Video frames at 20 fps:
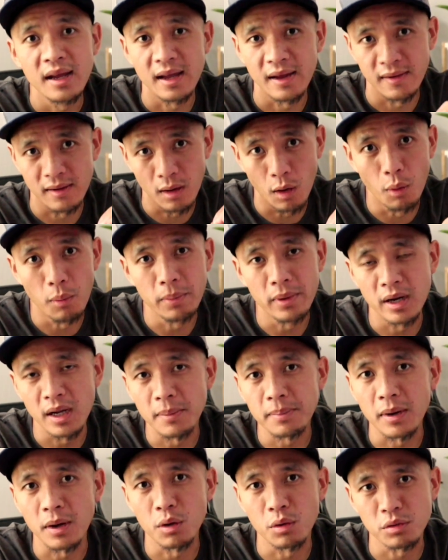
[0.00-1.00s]
and open
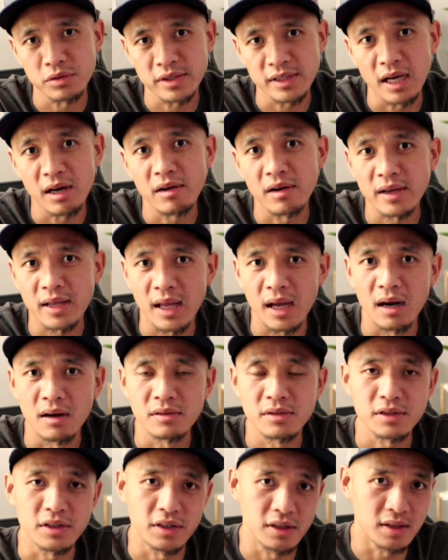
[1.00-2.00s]
up a wholesale account
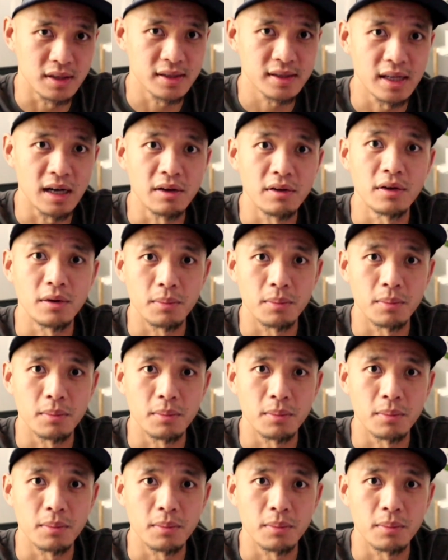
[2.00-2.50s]
so you can sell their